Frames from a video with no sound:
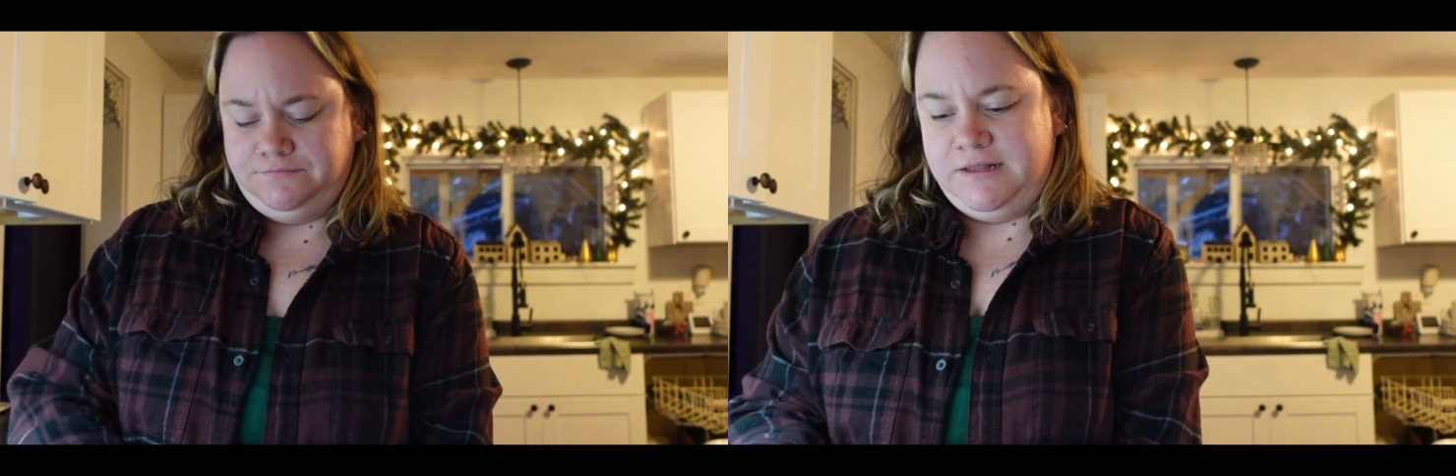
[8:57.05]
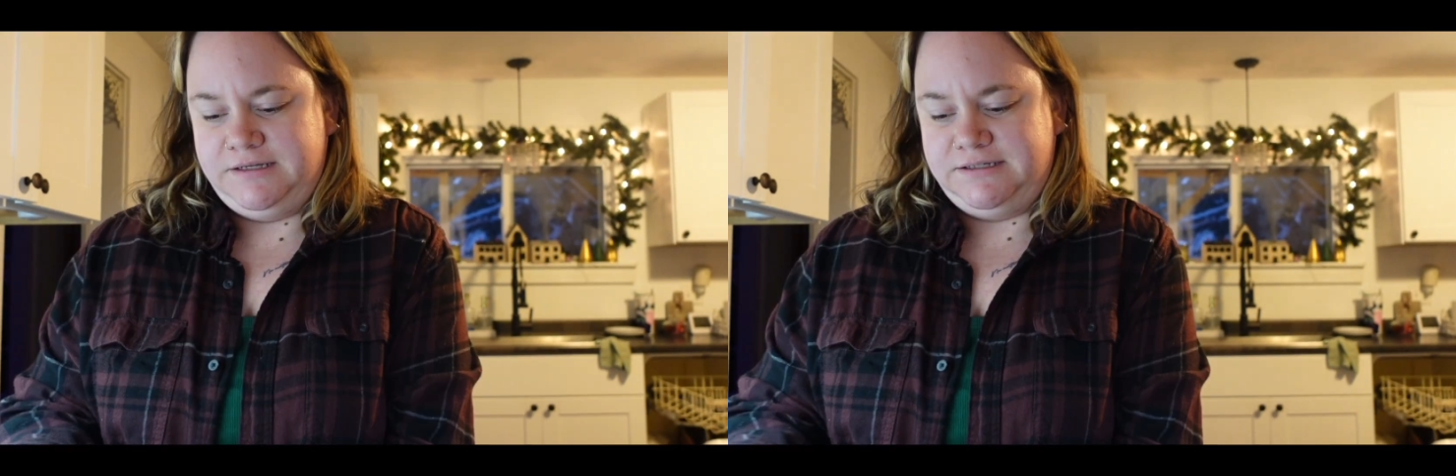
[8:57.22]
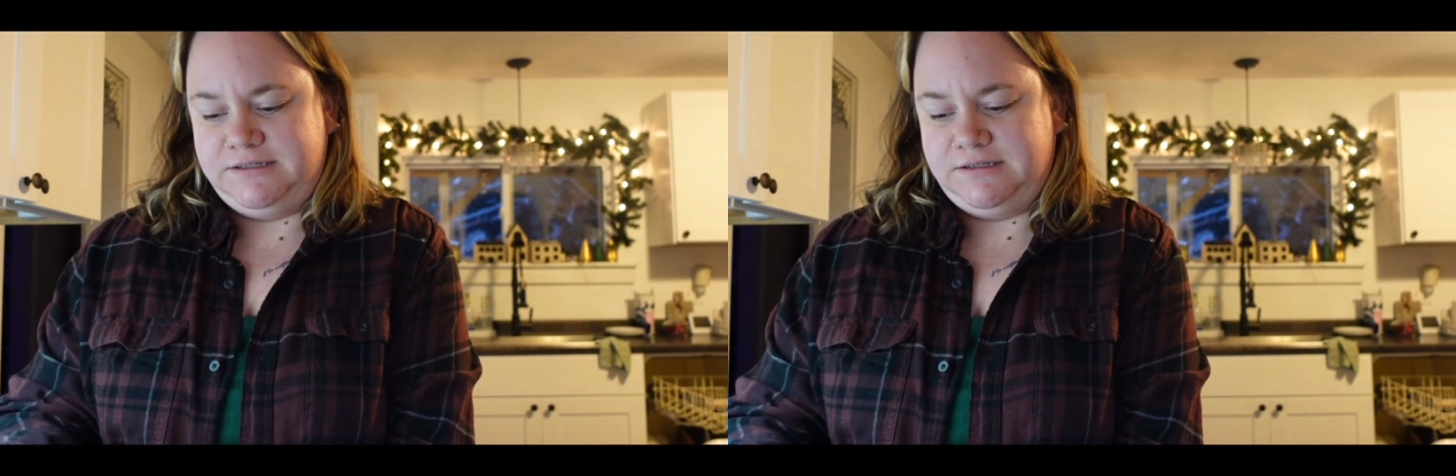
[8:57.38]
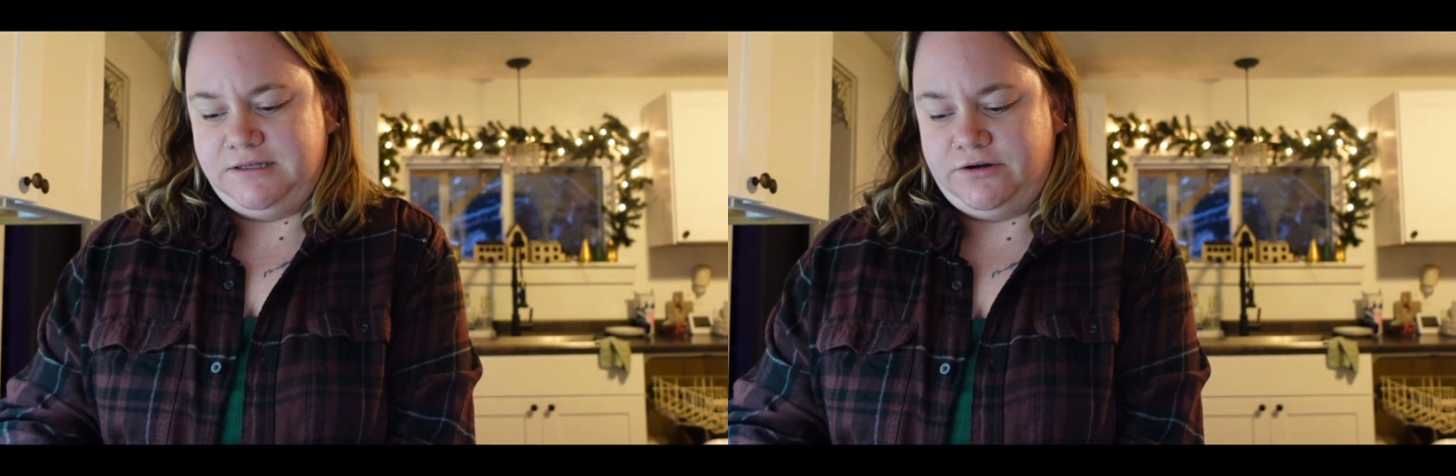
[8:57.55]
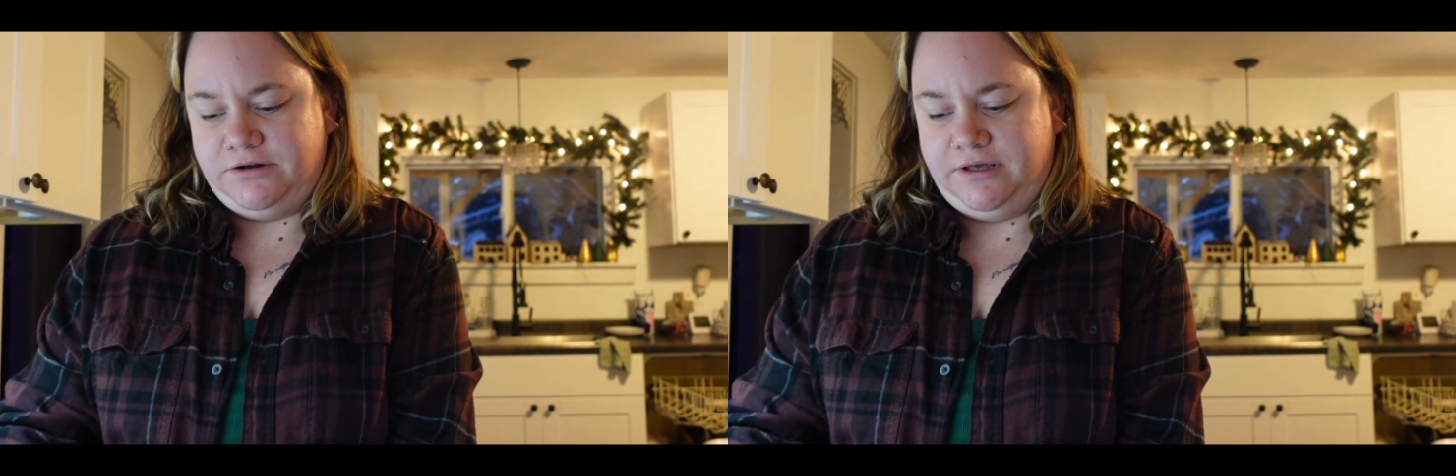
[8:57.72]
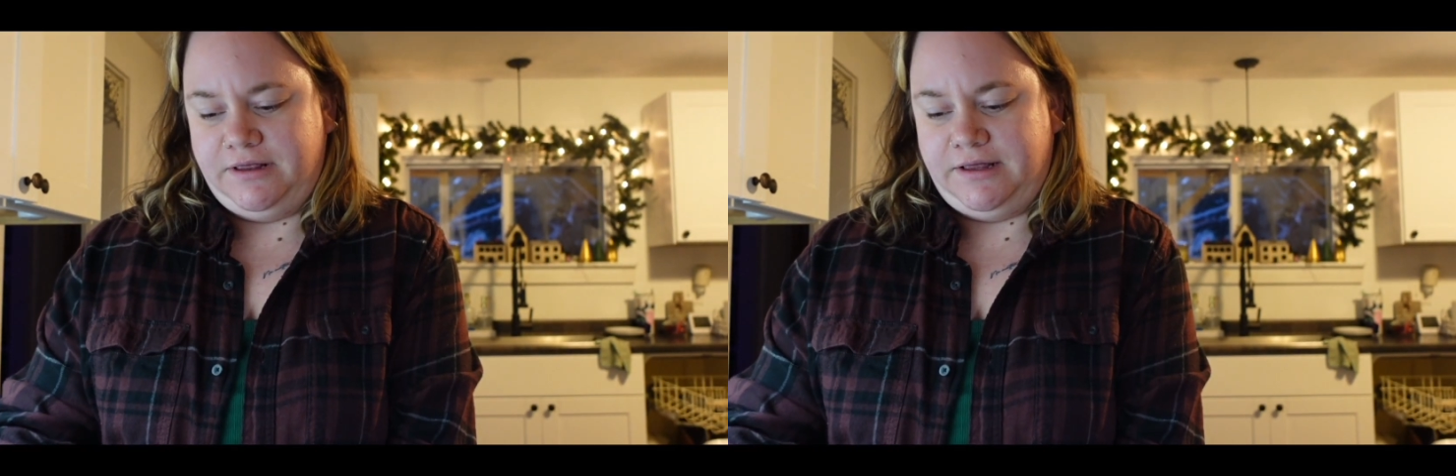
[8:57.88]
This is
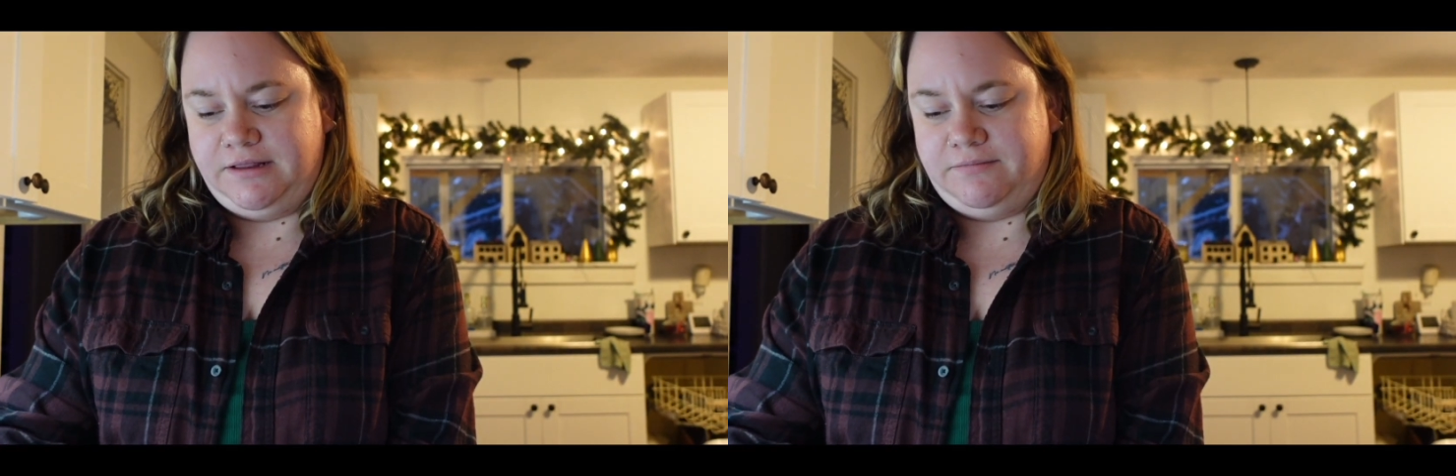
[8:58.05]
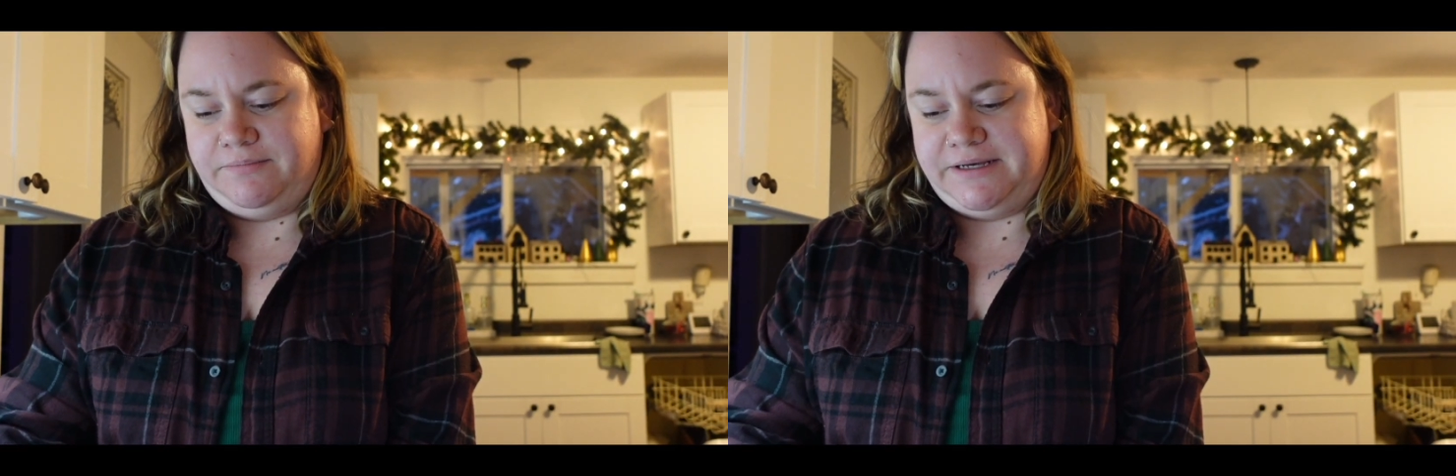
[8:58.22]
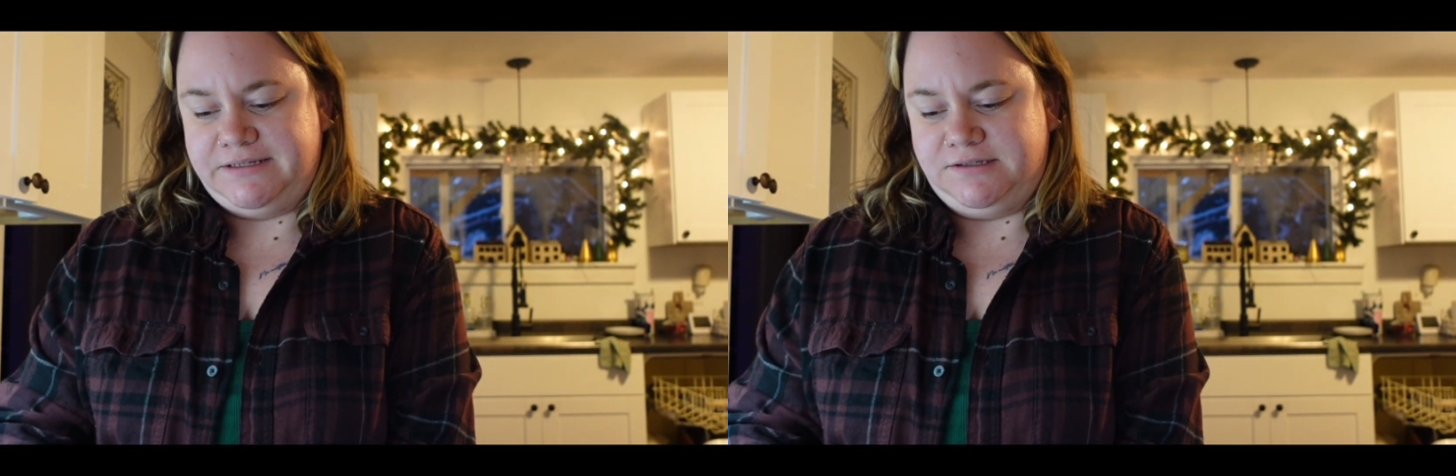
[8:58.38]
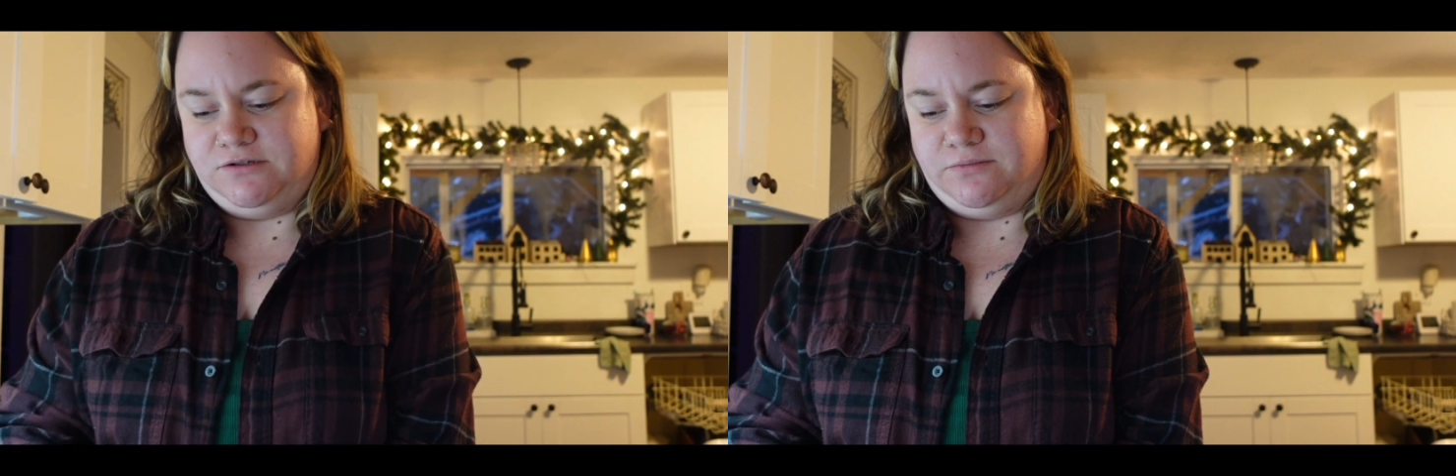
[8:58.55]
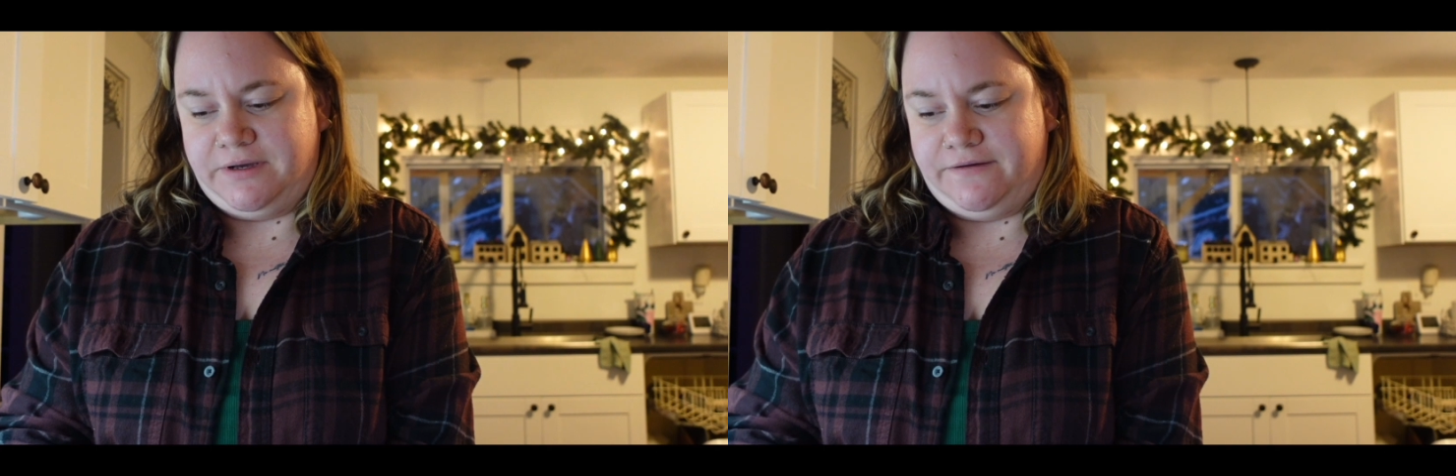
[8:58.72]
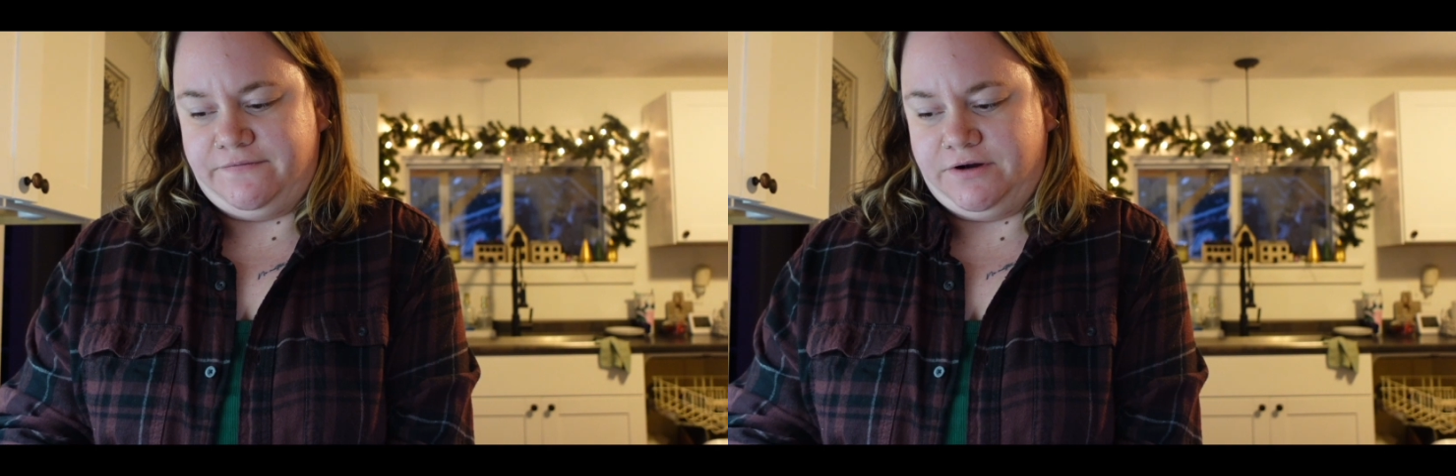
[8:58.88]
literally like the best soup
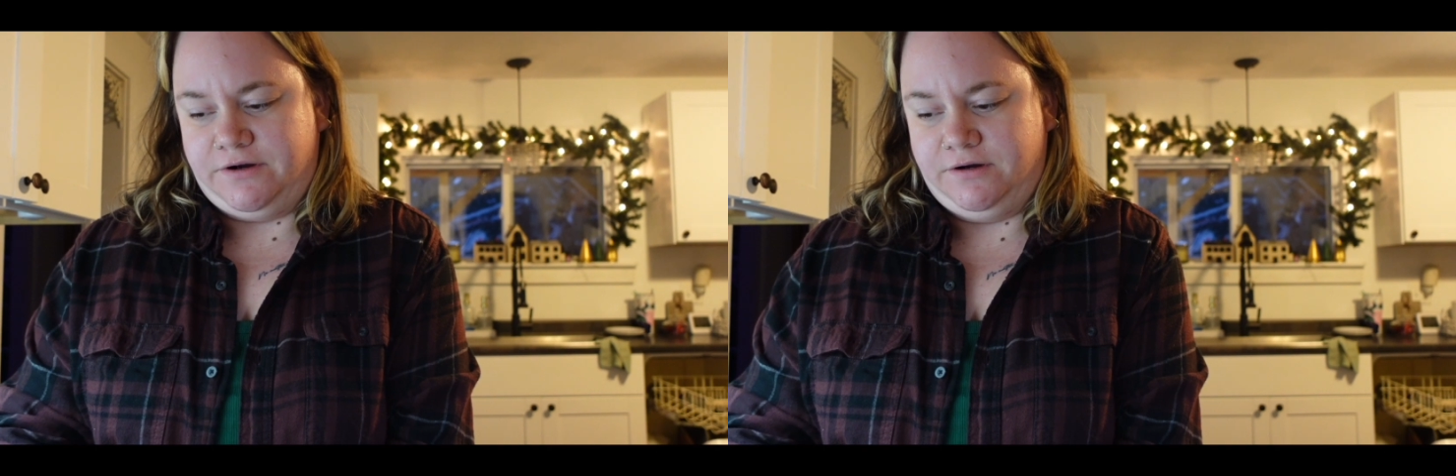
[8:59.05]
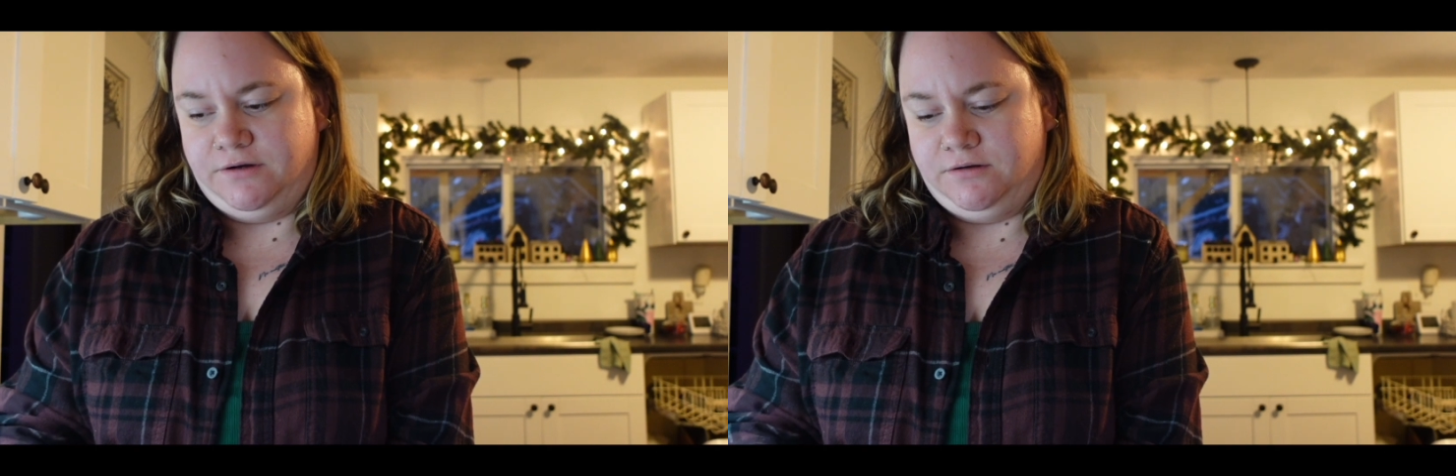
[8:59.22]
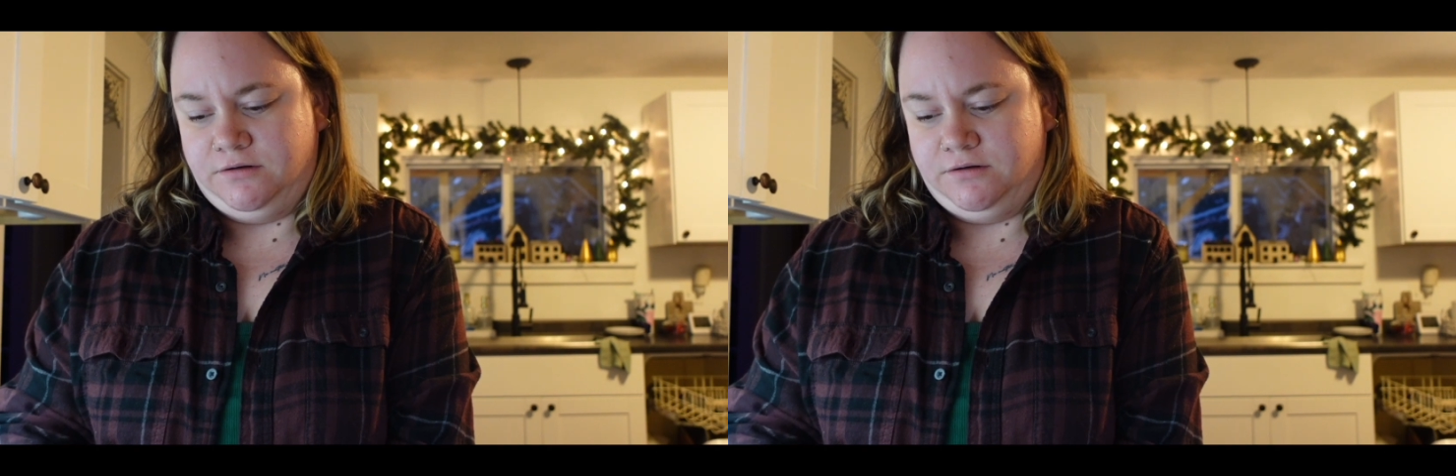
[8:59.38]
ever.